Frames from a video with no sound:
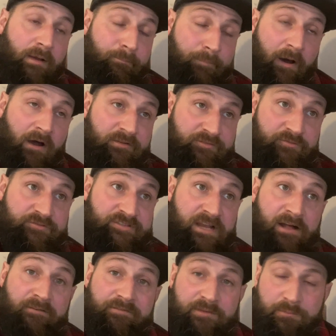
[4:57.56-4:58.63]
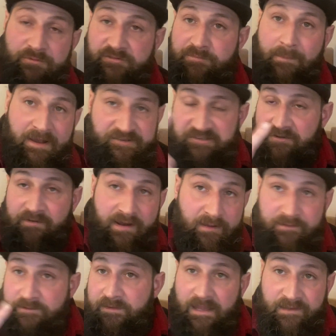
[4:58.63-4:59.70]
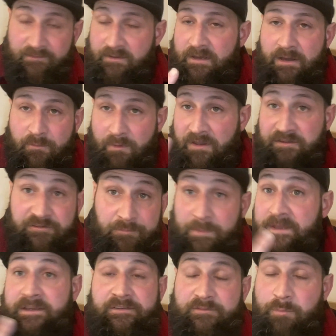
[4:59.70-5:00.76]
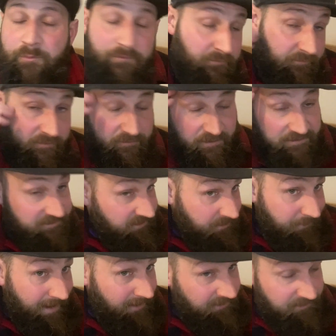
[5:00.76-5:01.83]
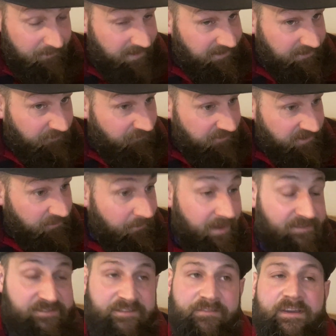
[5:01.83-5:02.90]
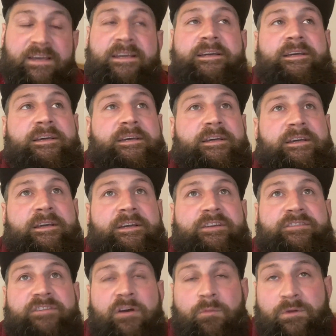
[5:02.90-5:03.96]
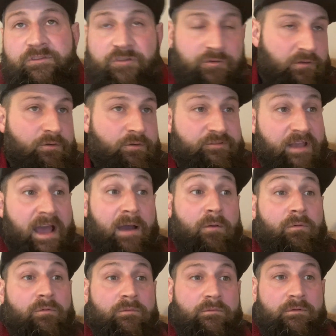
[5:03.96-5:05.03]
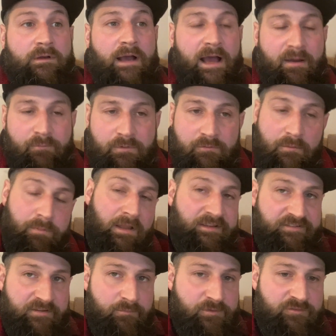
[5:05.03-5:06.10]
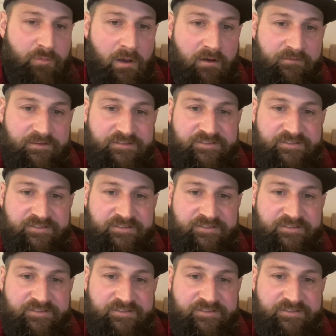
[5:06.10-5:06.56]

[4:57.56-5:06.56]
parcel shelf that was smashing around in like where the speakers would have originally mounted and making a real mess of it. So we took out and we replaced them with 12-inch